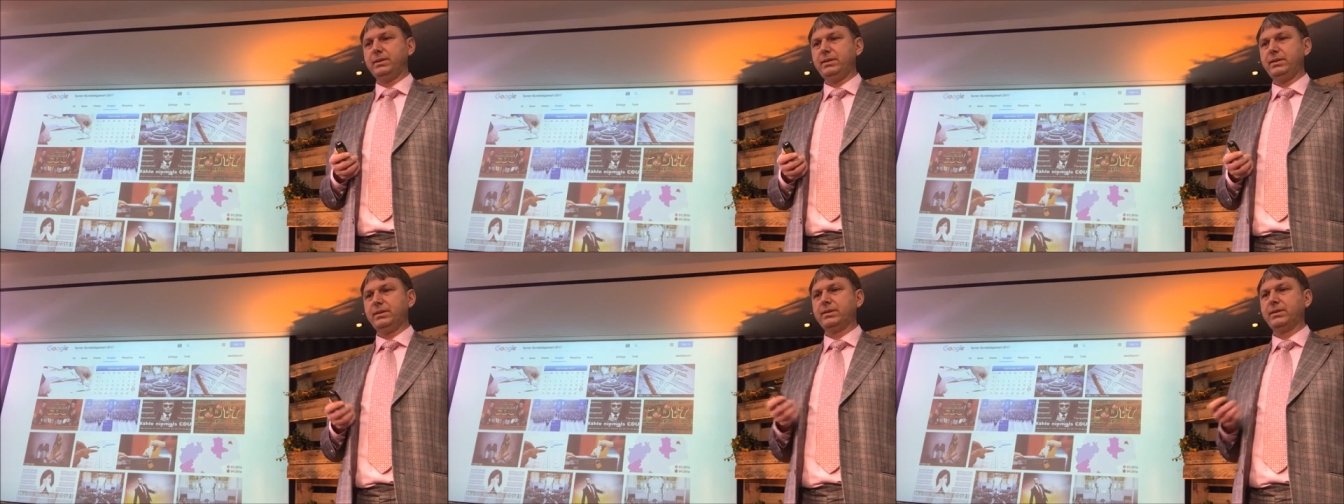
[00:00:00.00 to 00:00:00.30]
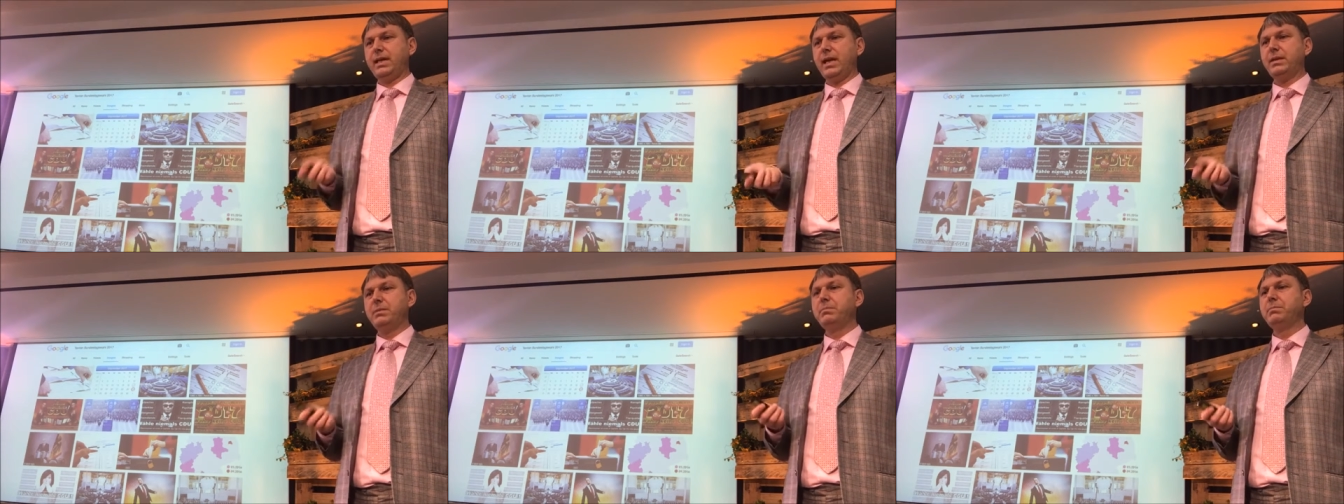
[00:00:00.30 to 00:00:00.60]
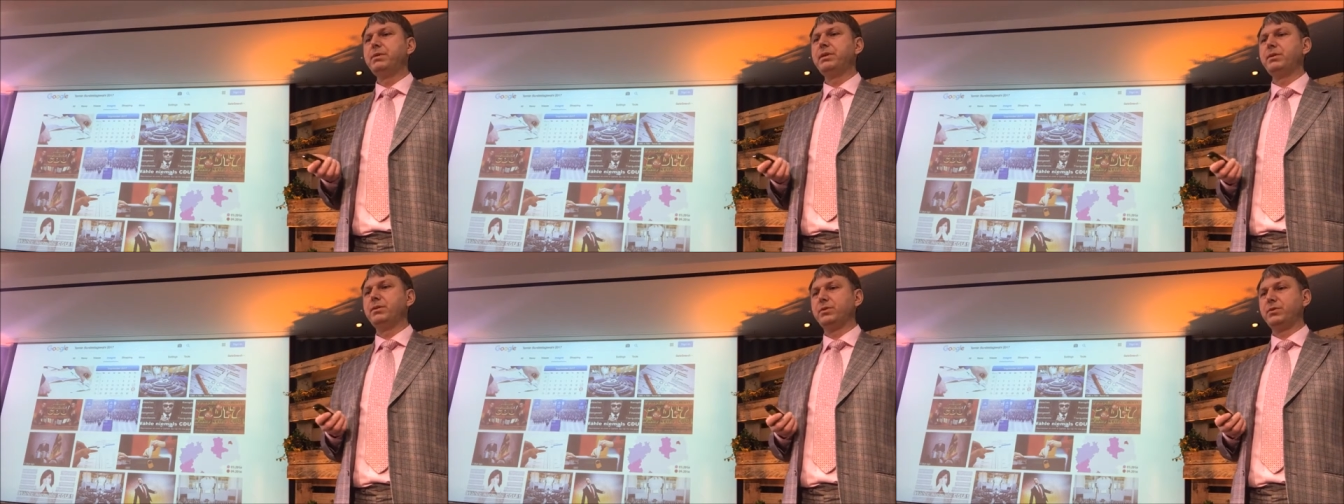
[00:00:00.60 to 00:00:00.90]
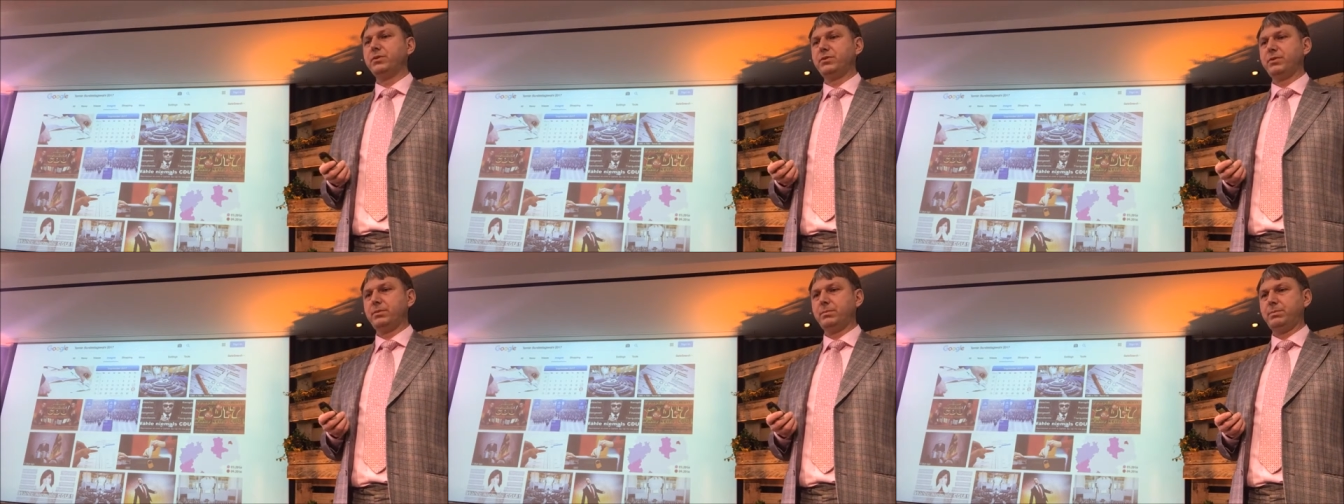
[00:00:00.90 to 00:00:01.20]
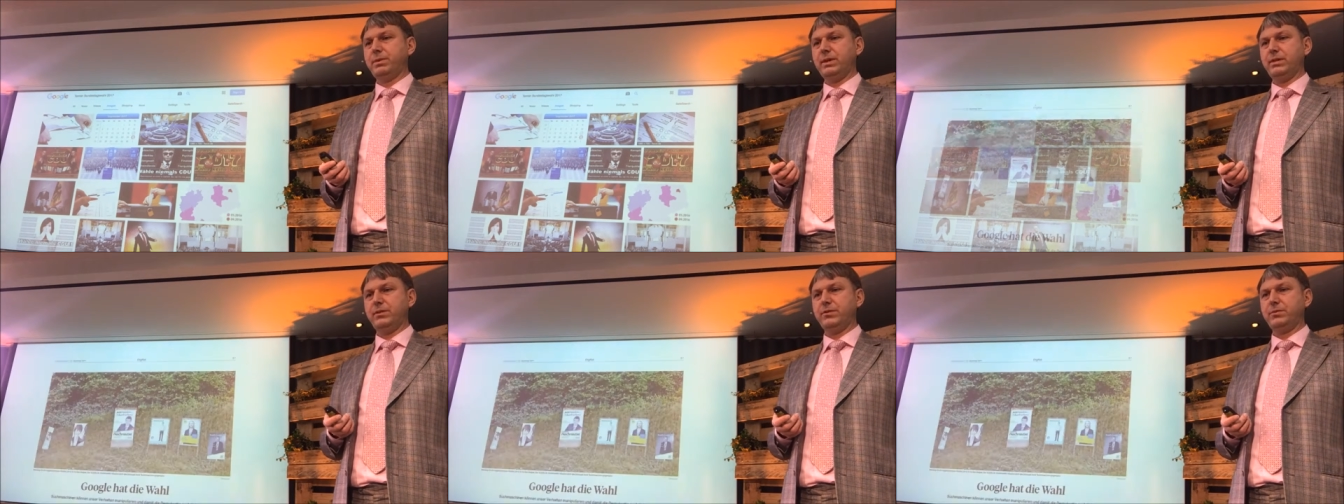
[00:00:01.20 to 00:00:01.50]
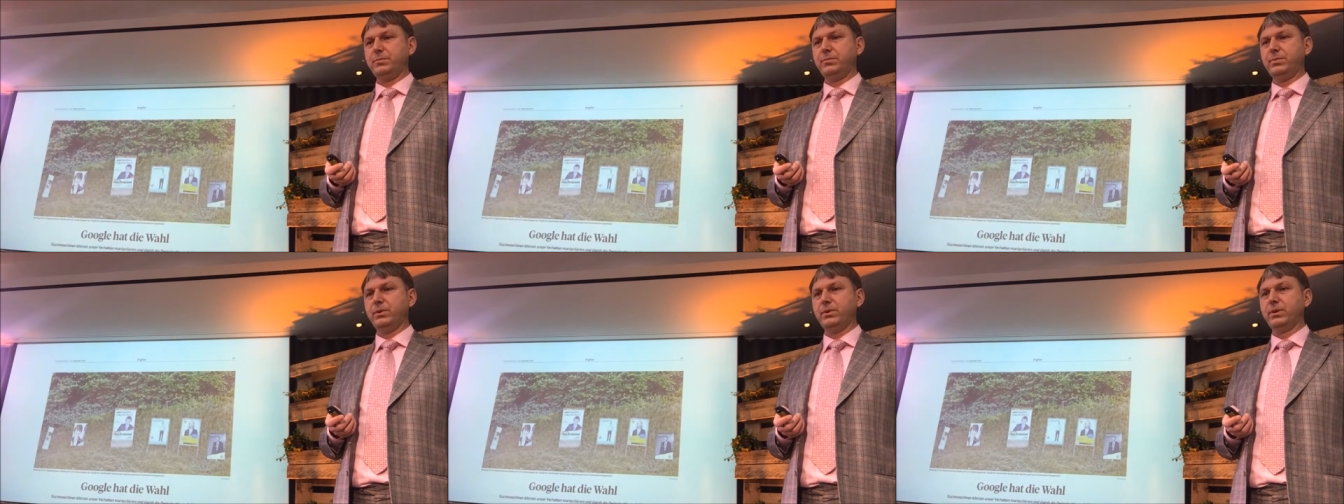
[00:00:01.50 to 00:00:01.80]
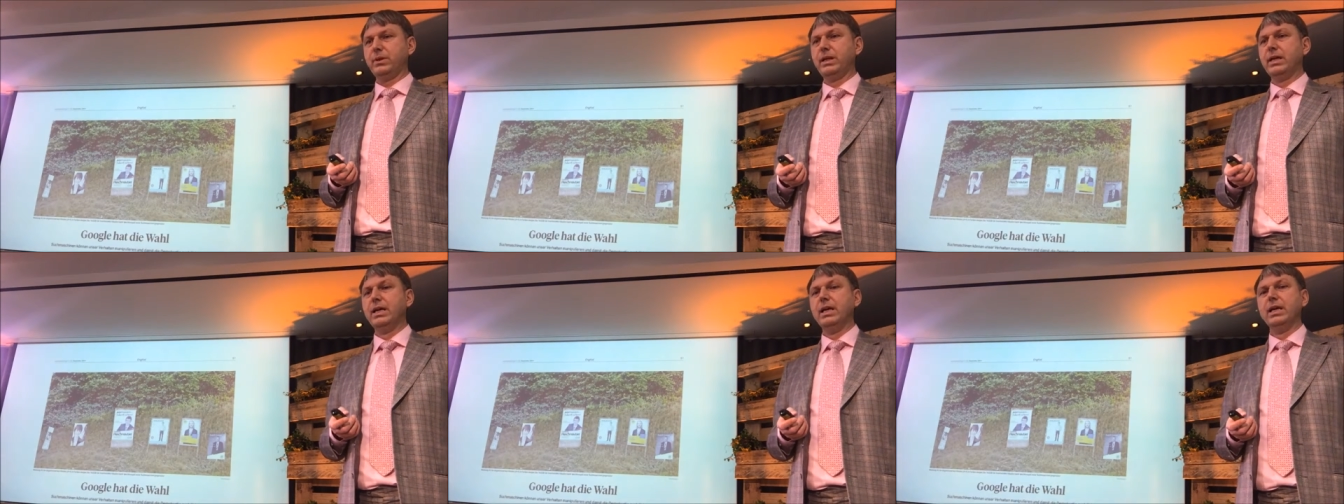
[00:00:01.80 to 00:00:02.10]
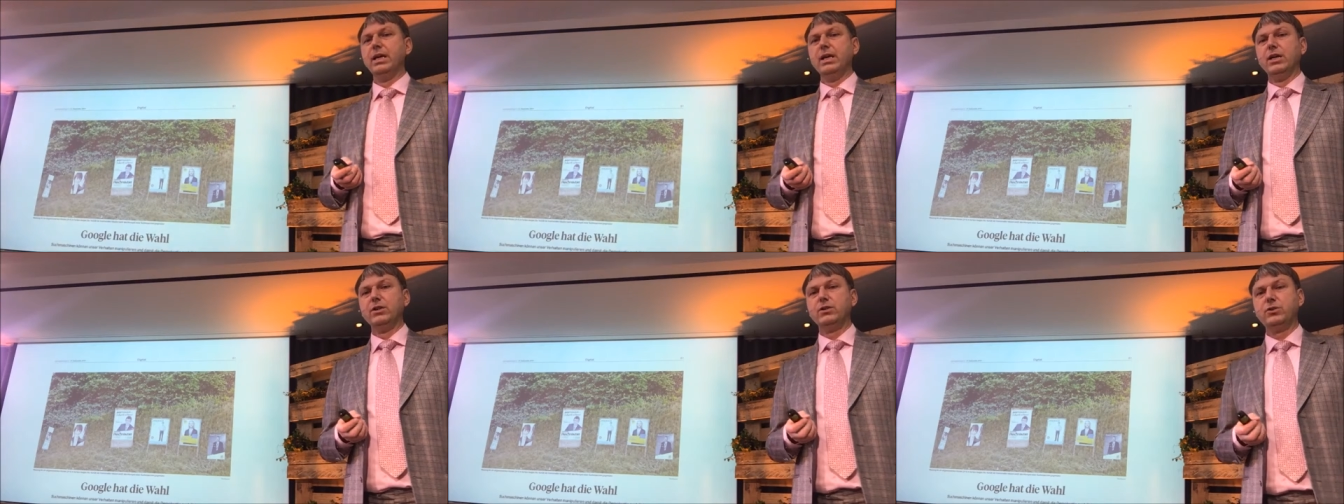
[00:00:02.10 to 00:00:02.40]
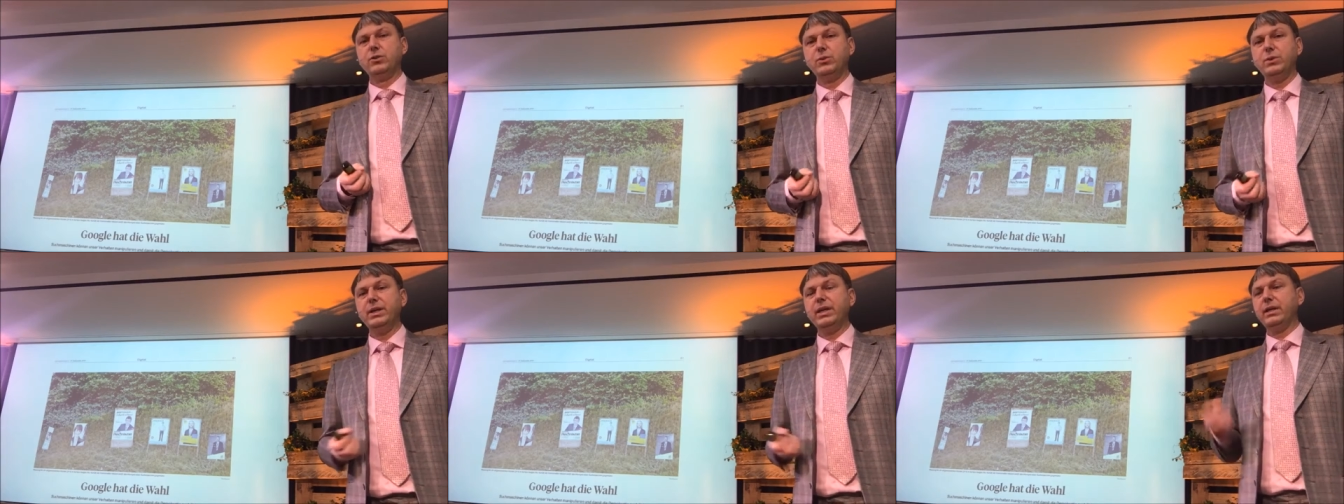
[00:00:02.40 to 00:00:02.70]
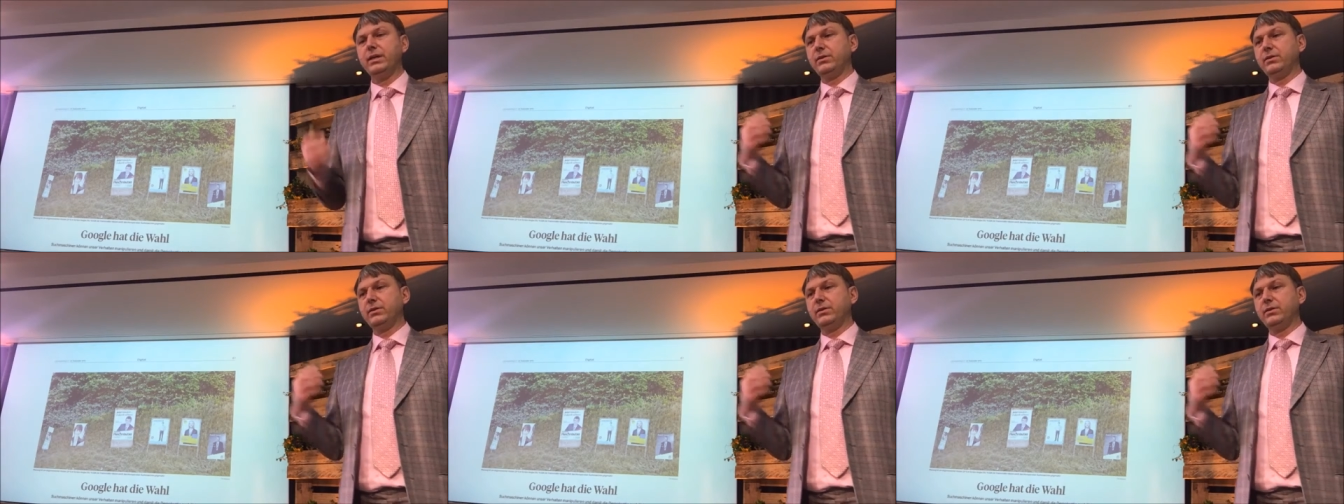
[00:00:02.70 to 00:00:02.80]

but it can be used in principle to